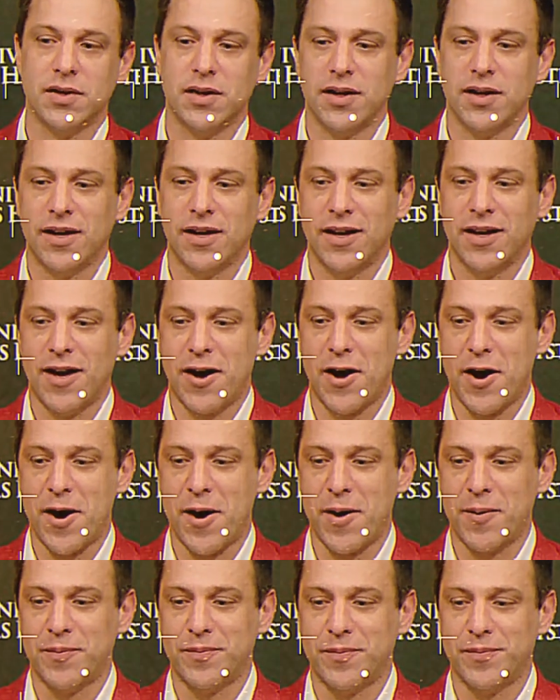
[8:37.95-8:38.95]
Next up,
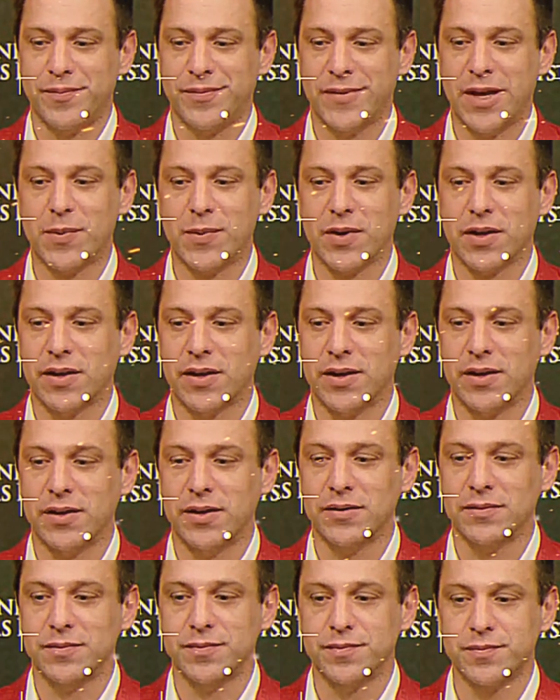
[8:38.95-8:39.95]
we're talking
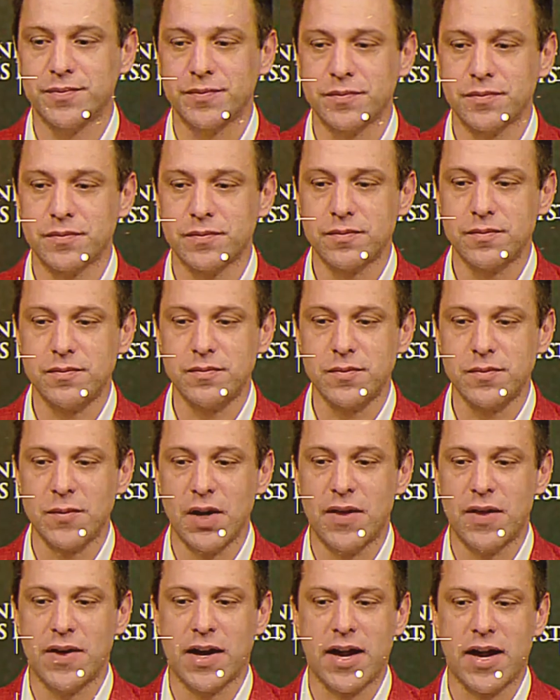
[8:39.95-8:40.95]
about a guy who's
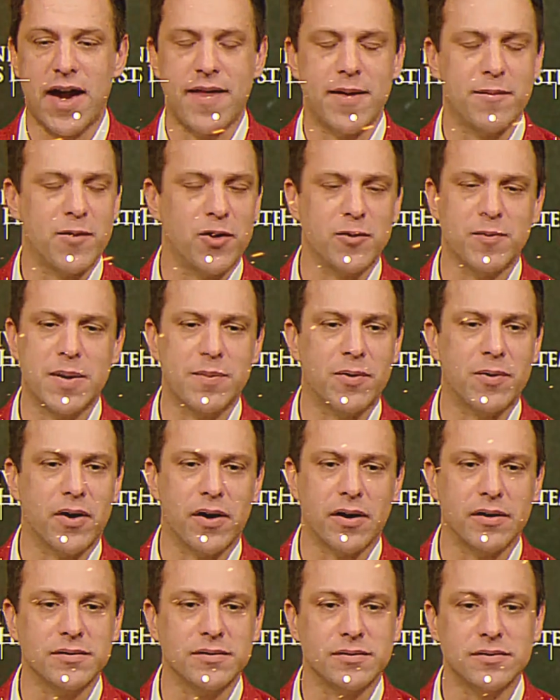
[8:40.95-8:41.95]
going to help Patrick
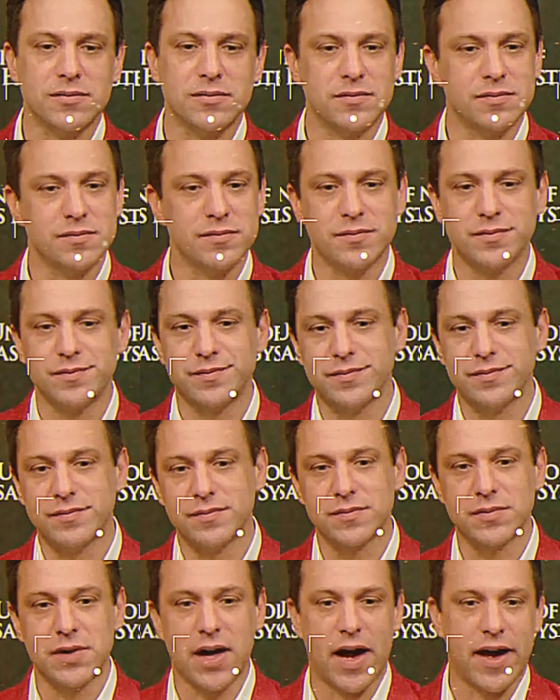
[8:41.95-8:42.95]
Mahomes unlock the
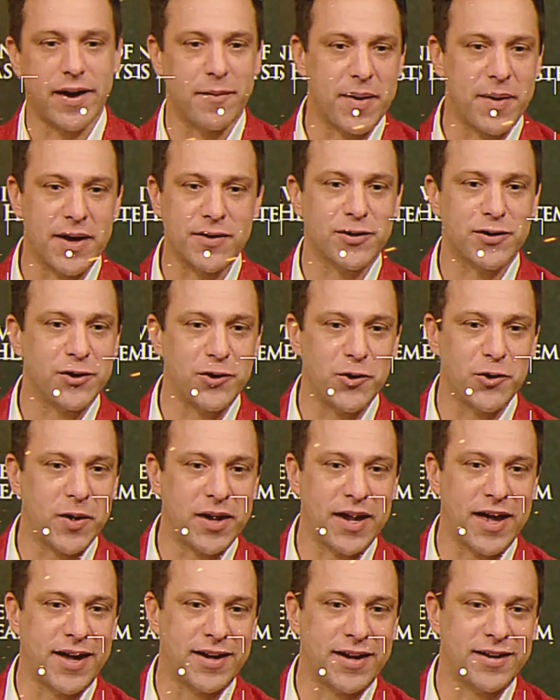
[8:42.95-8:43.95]
deep ball again.
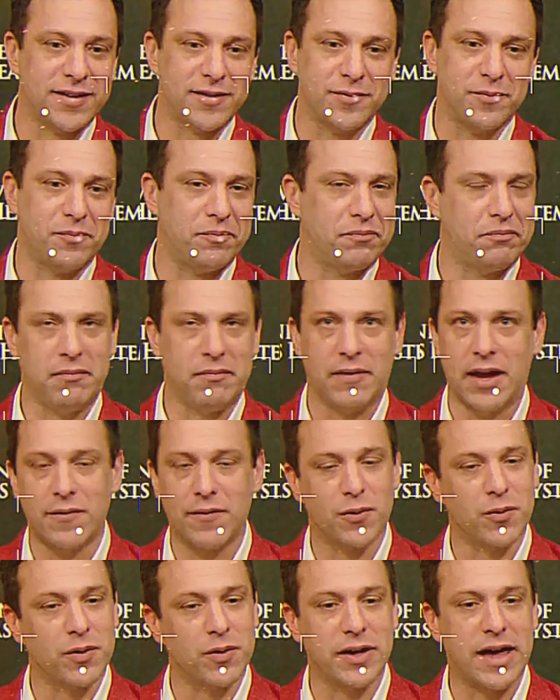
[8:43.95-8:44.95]
Let's dive
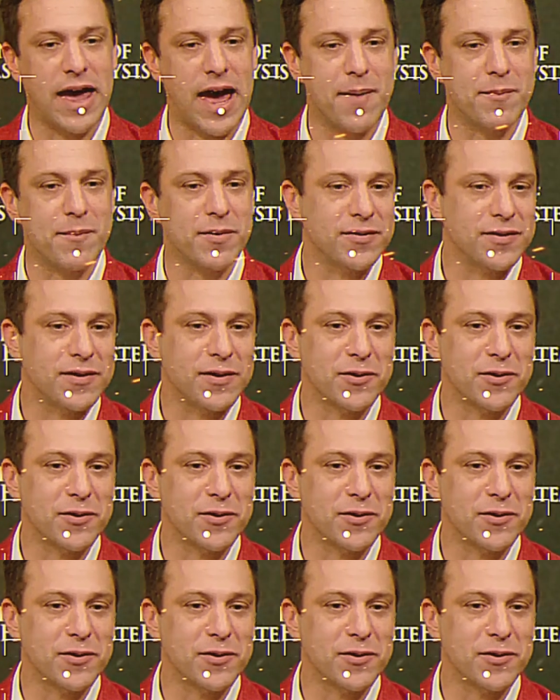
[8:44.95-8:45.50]
into that.